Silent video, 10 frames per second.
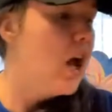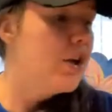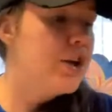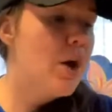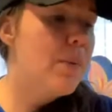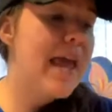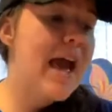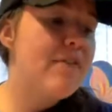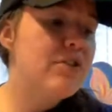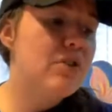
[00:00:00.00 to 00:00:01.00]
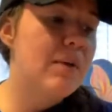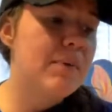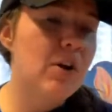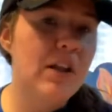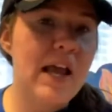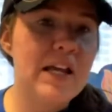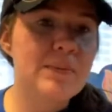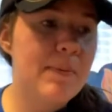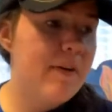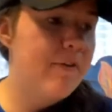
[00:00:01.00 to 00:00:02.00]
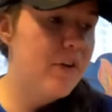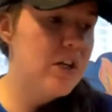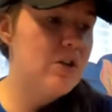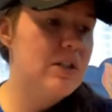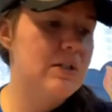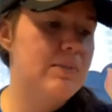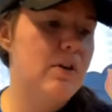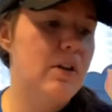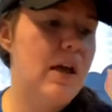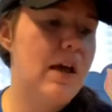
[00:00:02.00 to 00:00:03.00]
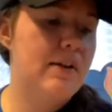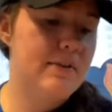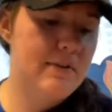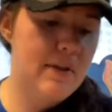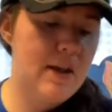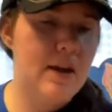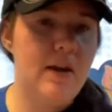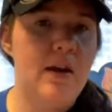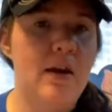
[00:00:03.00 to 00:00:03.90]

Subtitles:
You know, we haven't tried Miralax, but my friend uses Miralax, and